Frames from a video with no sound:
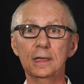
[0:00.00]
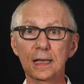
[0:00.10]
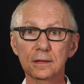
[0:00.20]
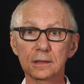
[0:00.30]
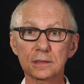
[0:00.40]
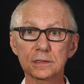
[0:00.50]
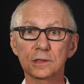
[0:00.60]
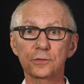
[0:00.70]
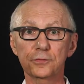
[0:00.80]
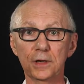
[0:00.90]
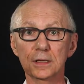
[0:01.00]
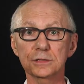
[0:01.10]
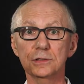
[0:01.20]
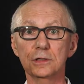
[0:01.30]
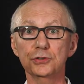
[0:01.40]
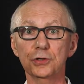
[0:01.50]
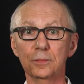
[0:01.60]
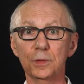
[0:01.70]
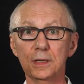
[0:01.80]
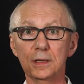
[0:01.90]
Netherlands, France and
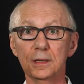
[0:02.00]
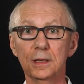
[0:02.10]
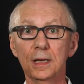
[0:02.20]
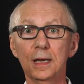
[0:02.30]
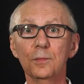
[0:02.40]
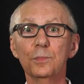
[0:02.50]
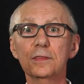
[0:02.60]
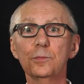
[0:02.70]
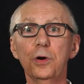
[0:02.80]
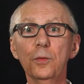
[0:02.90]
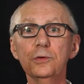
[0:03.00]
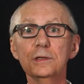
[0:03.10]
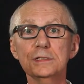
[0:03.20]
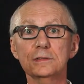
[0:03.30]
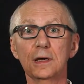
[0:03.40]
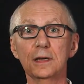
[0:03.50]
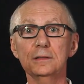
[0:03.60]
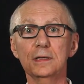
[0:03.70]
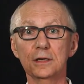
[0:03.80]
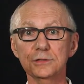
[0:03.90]
Germany. But the populist
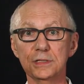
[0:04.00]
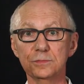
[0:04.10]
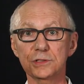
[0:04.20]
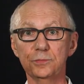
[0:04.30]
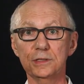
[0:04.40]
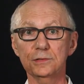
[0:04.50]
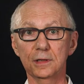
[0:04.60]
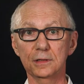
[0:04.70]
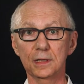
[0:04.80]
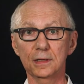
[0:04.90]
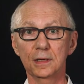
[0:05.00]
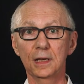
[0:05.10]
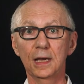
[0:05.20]
tide now seems to be turning.